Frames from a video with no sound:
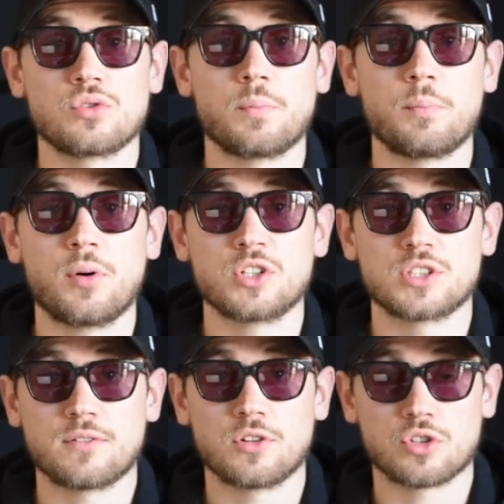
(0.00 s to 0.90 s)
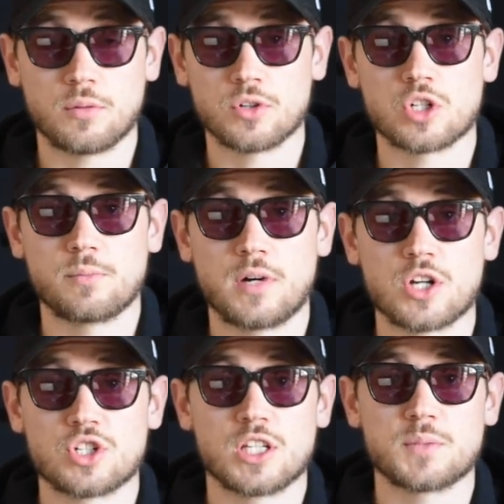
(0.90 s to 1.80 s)
to positive contribution
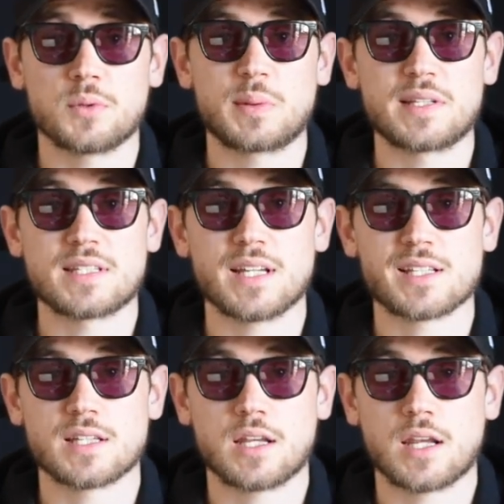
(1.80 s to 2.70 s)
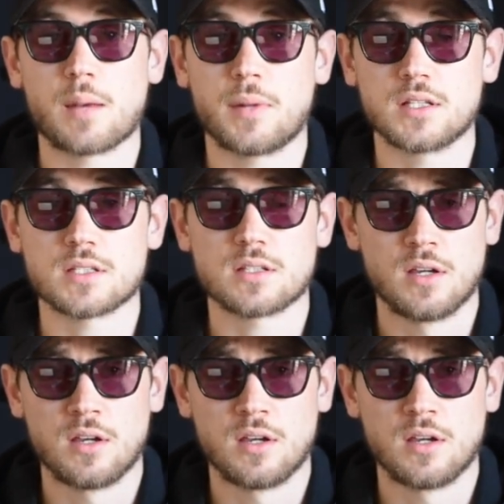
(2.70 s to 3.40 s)
margin is between 6 and 9 months.